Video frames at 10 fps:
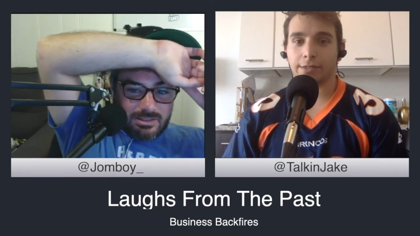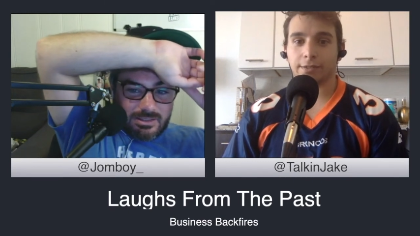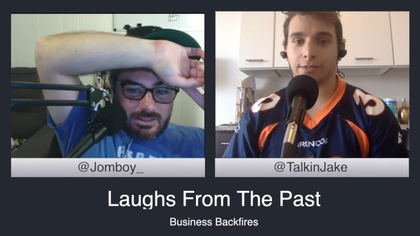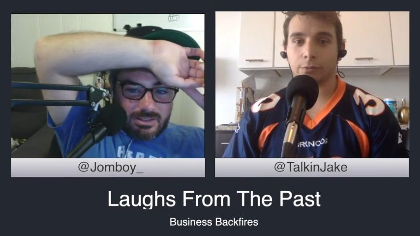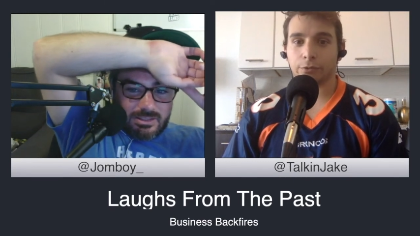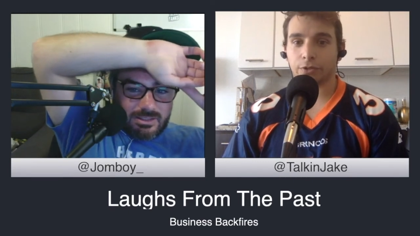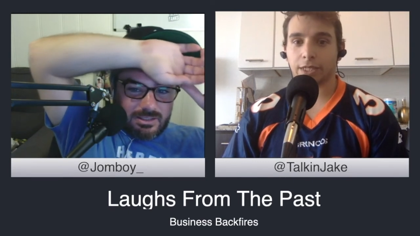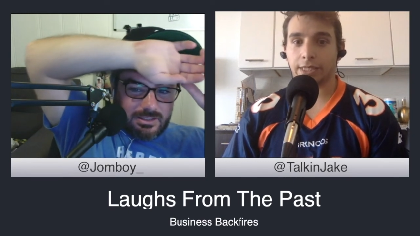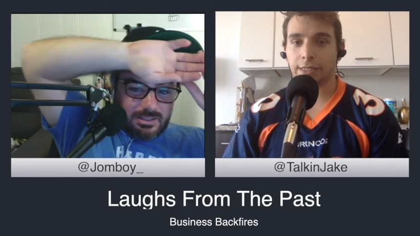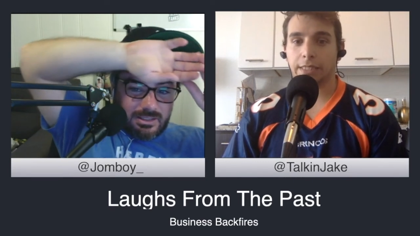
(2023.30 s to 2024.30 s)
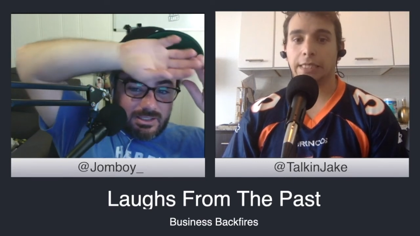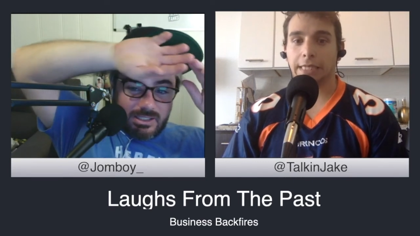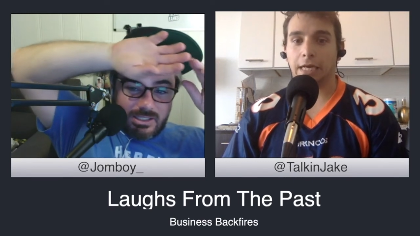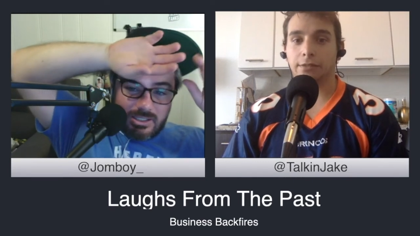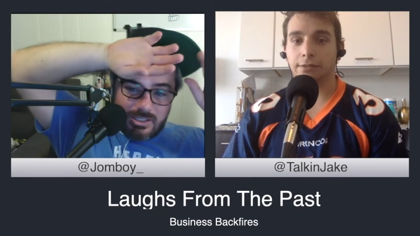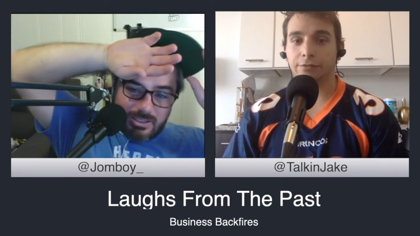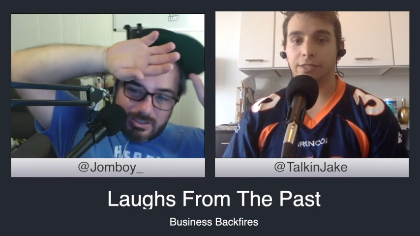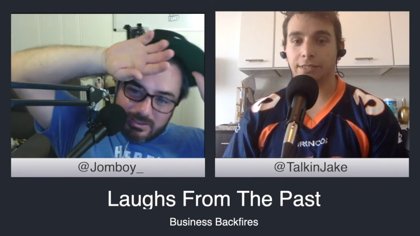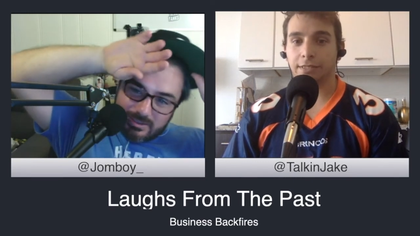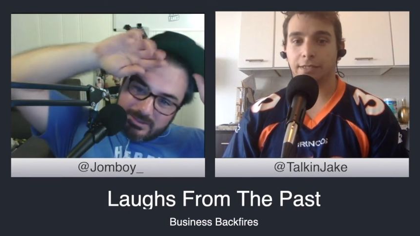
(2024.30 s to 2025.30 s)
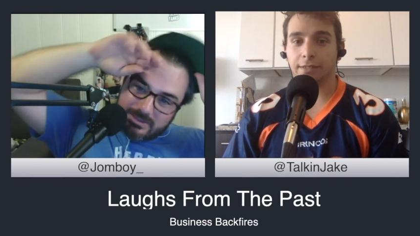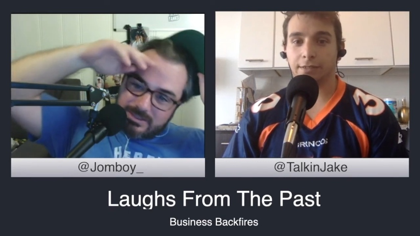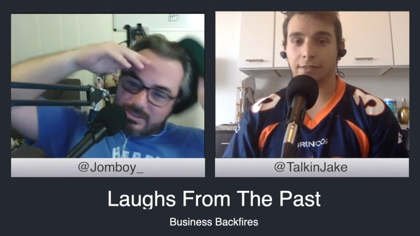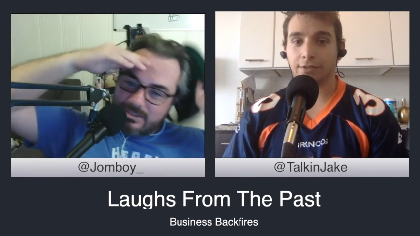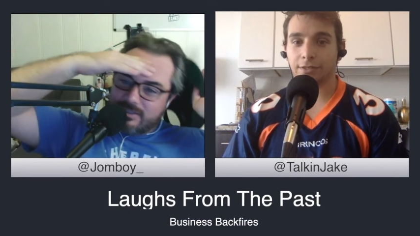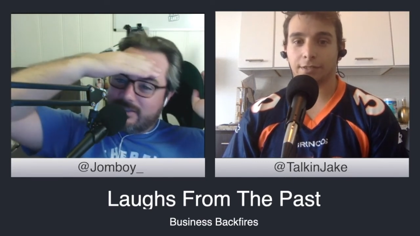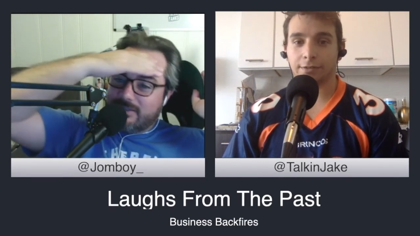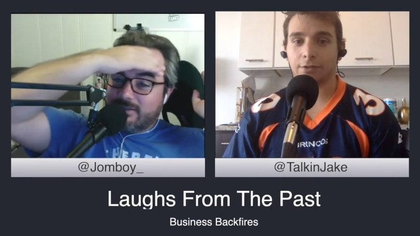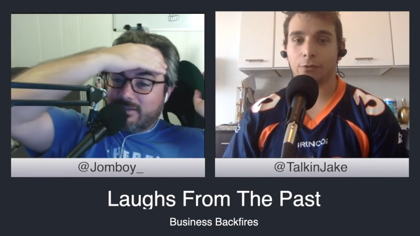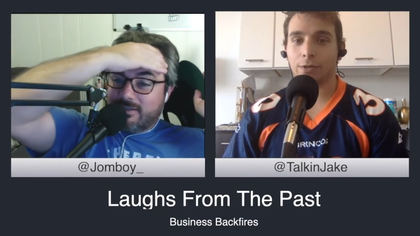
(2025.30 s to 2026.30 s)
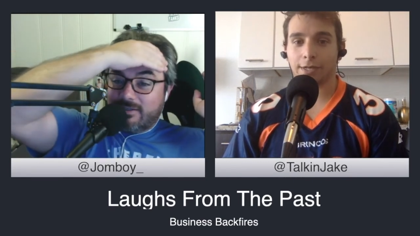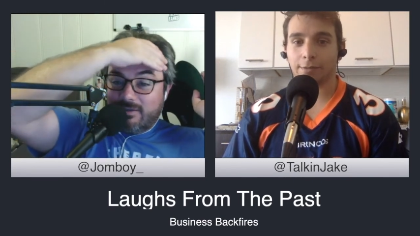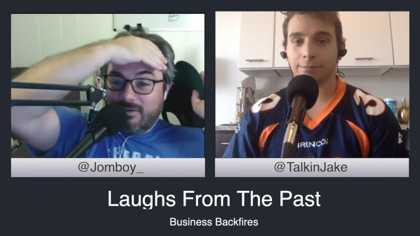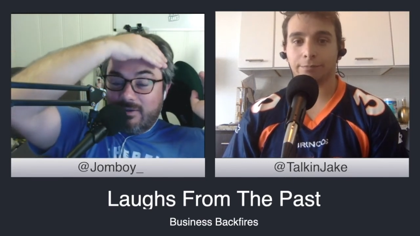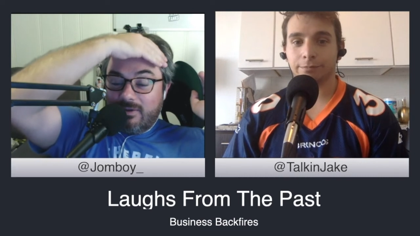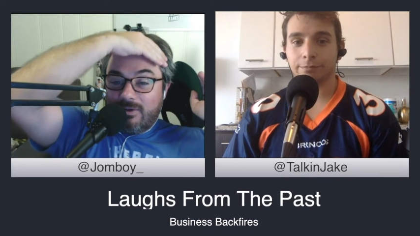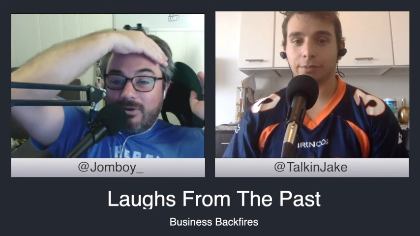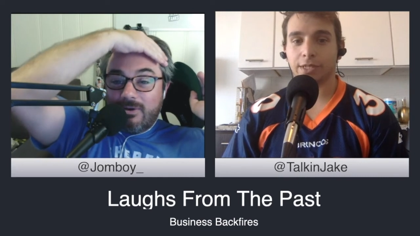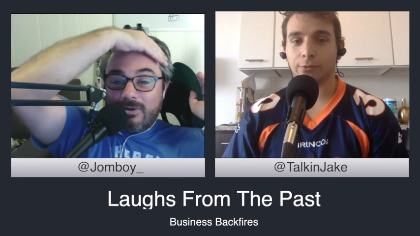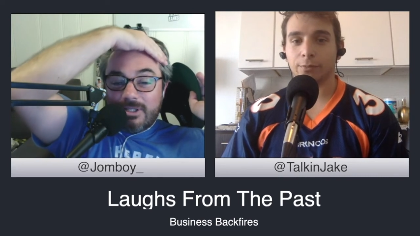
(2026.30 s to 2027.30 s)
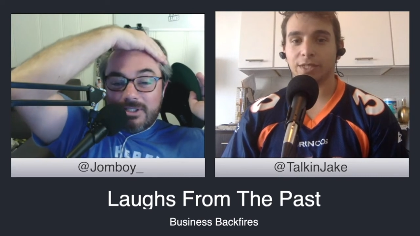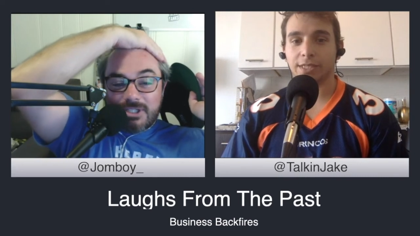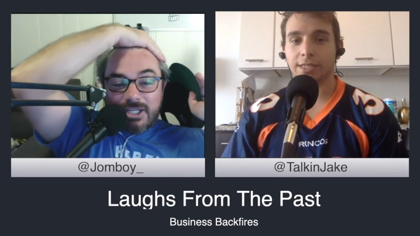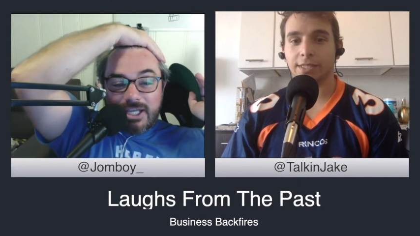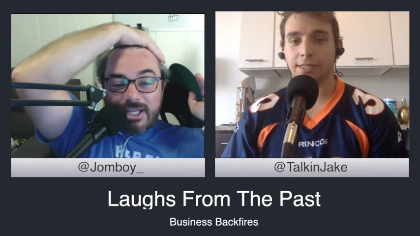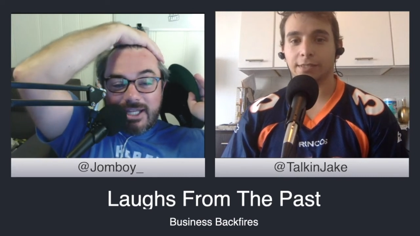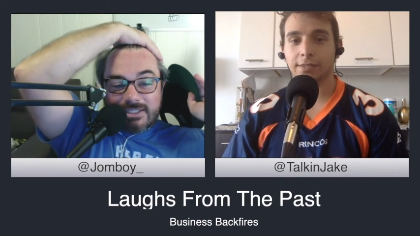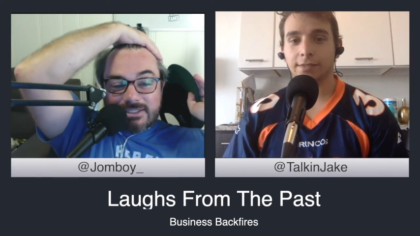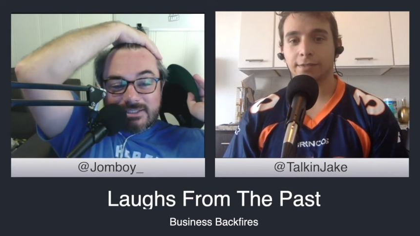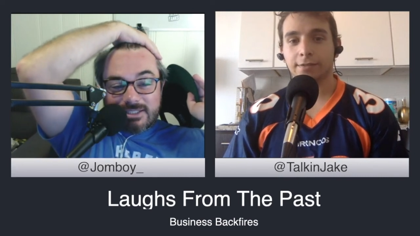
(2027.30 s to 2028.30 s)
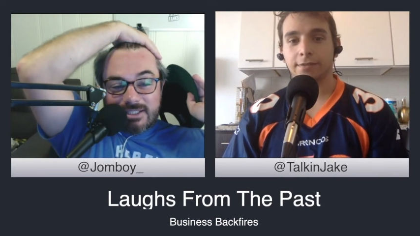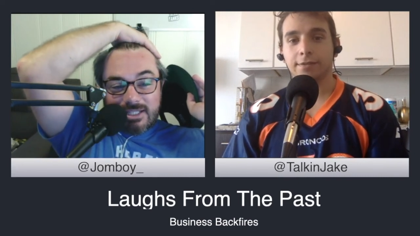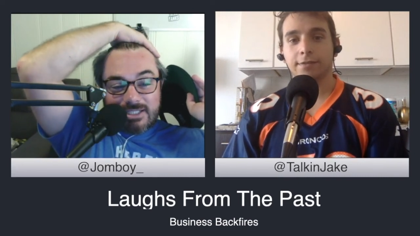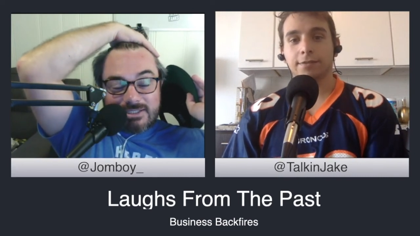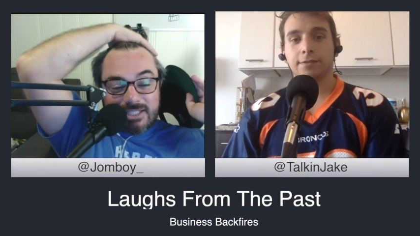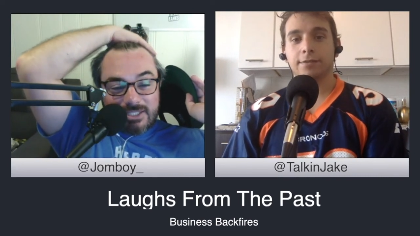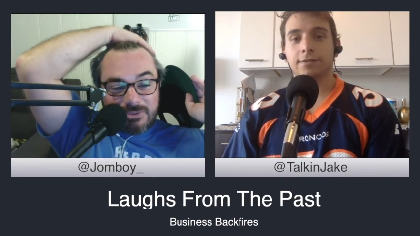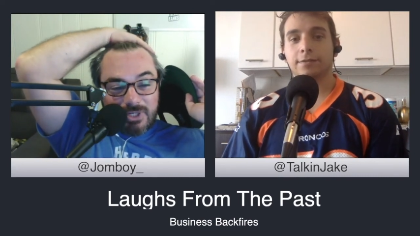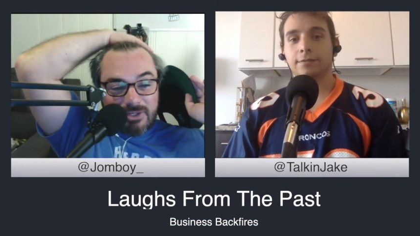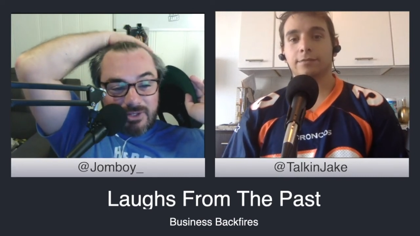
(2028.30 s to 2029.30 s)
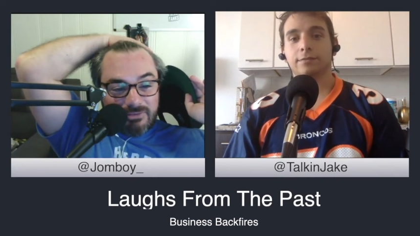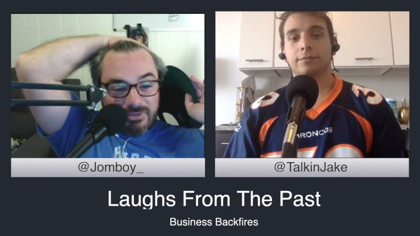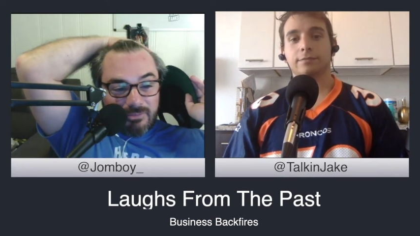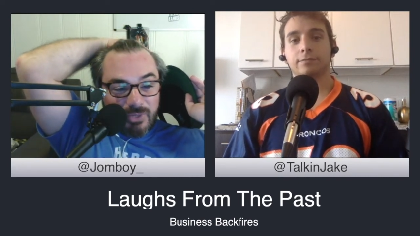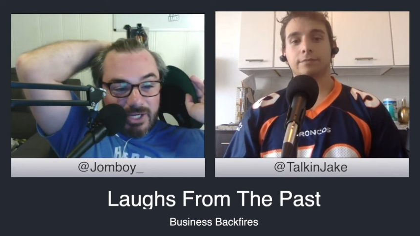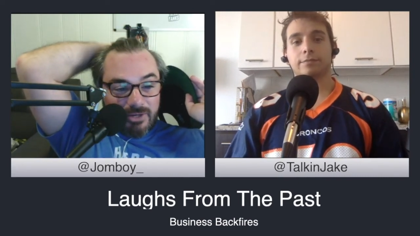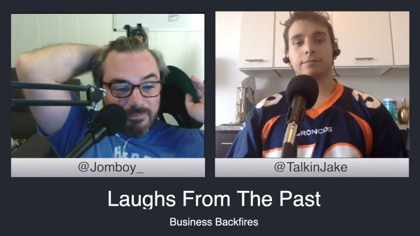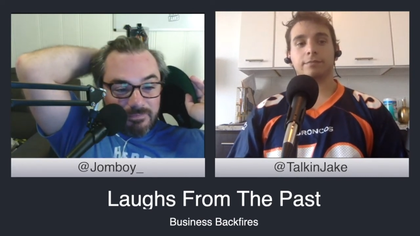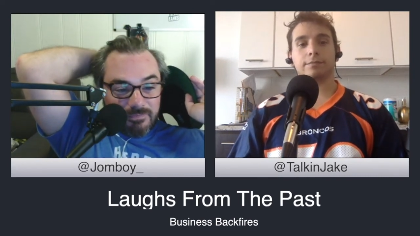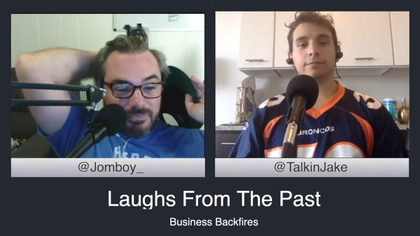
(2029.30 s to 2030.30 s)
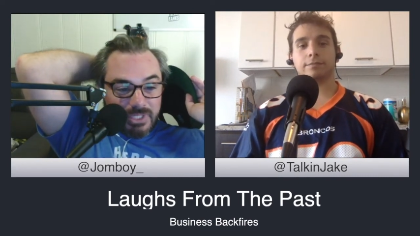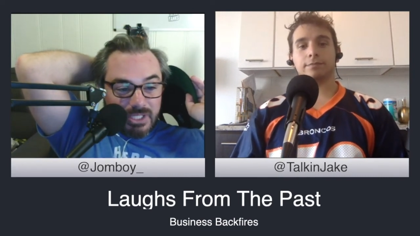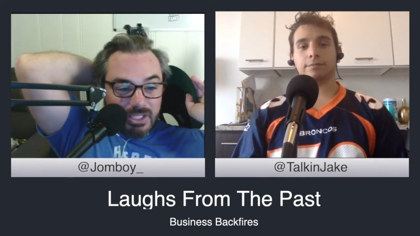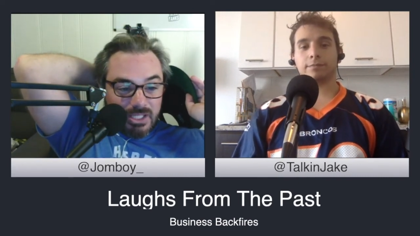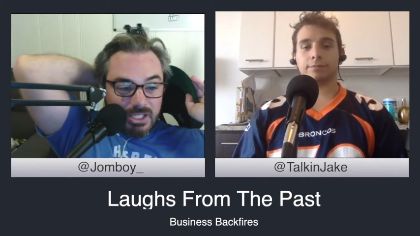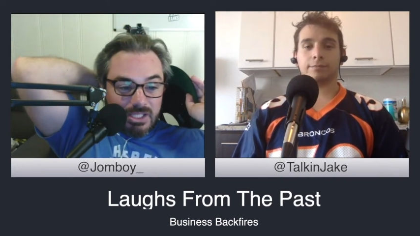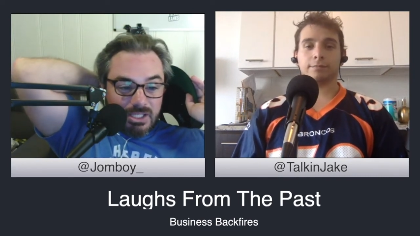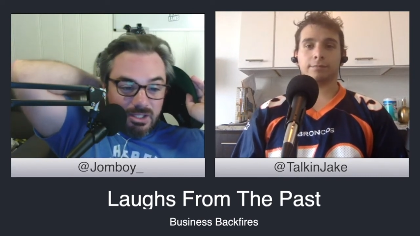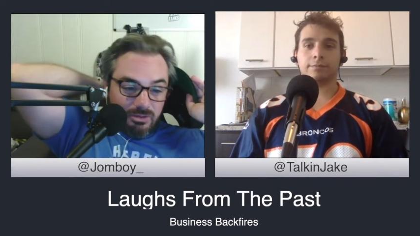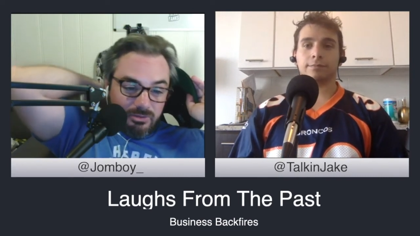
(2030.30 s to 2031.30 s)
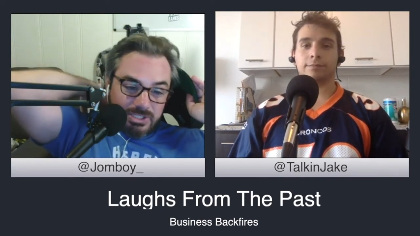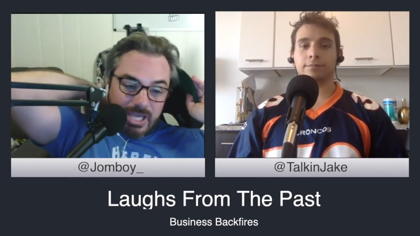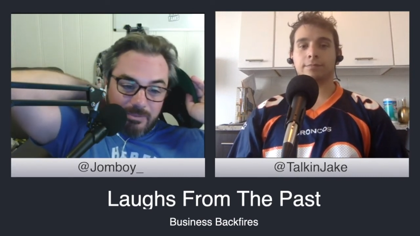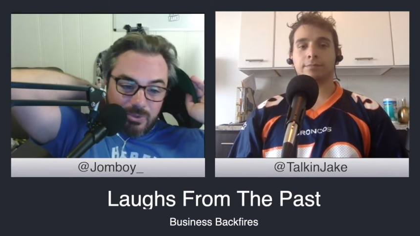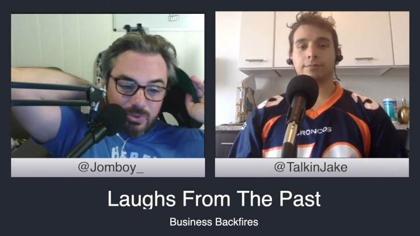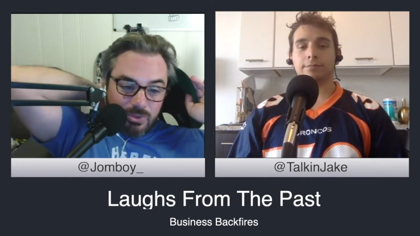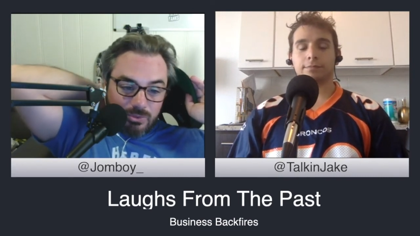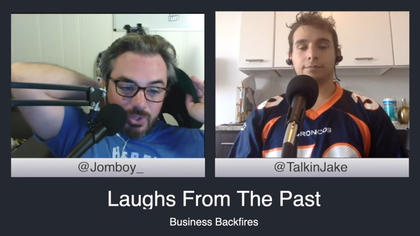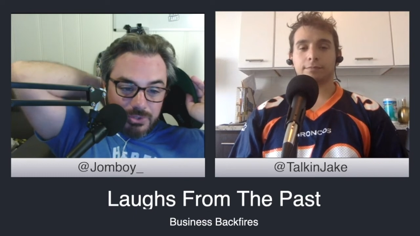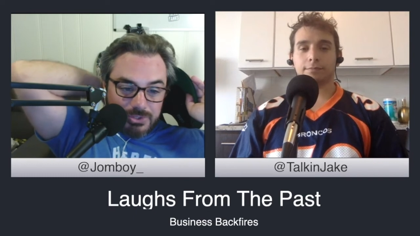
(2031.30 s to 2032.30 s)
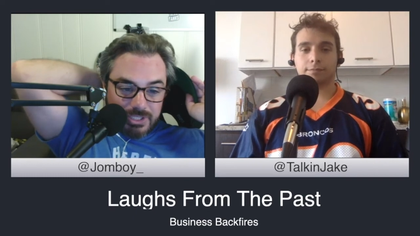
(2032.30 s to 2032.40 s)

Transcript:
Speaker 1: and someone was like, click AltaVista. And I was like, no way. I'm
Speaker 2: holy shit. Yeah. That's, that's, that's where I know that from. Wow. Over time, Google rose to the